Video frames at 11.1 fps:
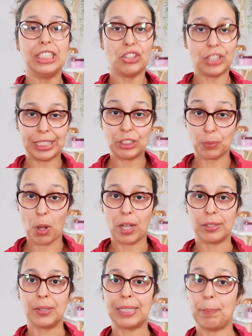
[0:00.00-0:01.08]
change
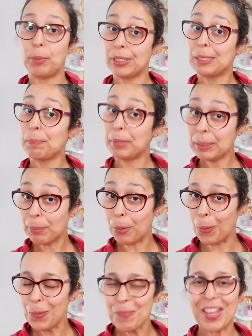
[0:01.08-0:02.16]
model that puts
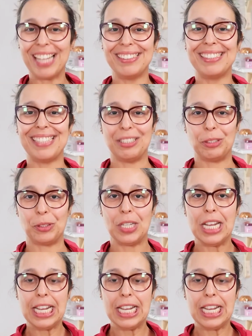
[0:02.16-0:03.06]
people at the center.